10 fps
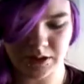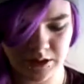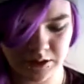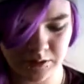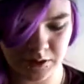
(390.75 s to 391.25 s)
My
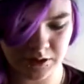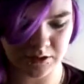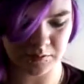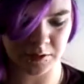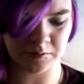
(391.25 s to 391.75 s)
dad is a
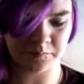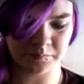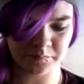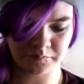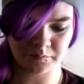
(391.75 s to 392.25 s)
maintenance man
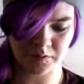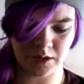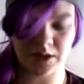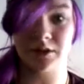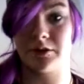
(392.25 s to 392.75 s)

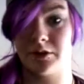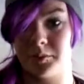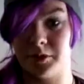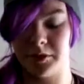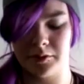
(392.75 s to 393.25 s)
and a
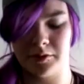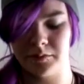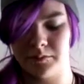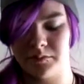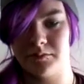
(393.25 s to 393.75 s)
guitar player, but
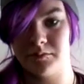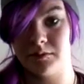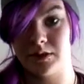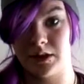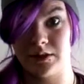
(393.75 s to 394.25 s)

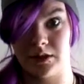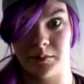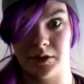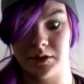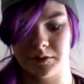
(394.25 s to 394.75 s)

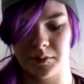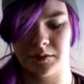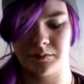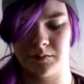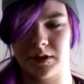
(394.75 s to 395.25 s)
daytime maintenance
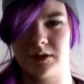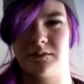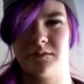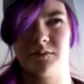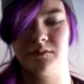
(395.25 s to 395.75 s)
man. Like,
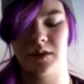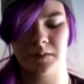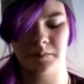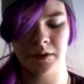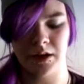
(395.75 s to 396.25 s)

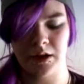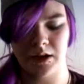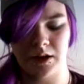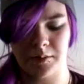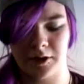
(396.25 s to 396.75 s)

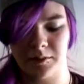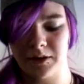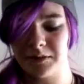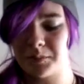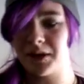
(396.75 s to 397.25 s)
I bought him
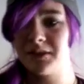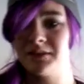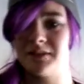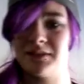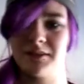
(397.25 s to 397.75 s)
these
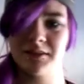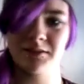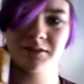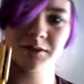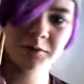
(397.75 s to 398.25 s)
pens.
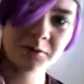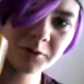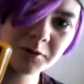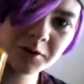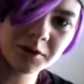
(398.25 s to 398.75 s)
They're so
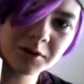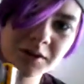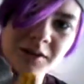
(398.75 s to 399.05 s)
cool.